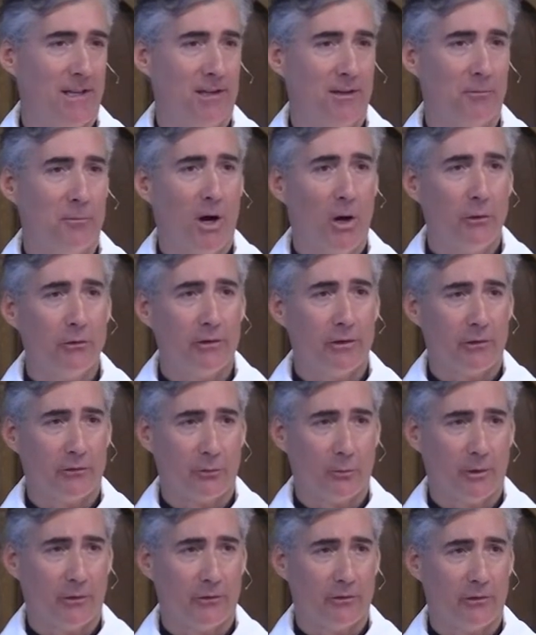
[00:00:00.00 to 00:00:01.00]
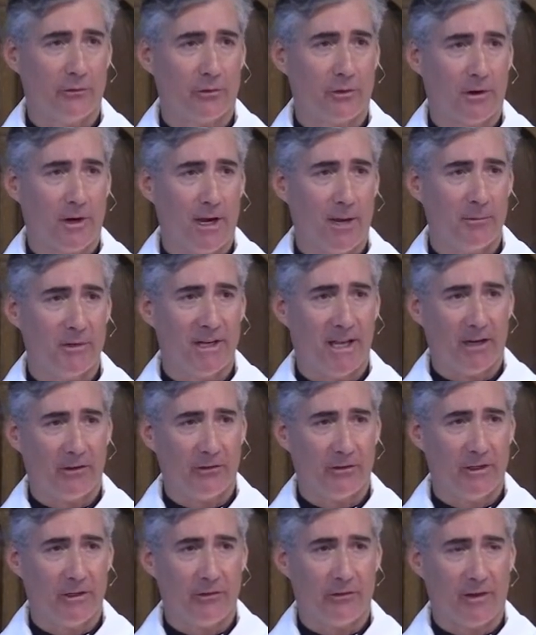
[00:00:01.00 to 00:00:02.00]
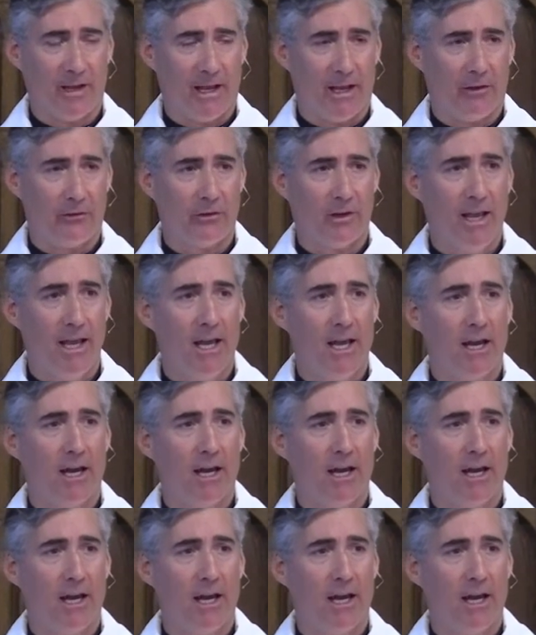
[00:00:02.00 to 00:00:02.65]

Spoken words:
Moses was described in Exodus as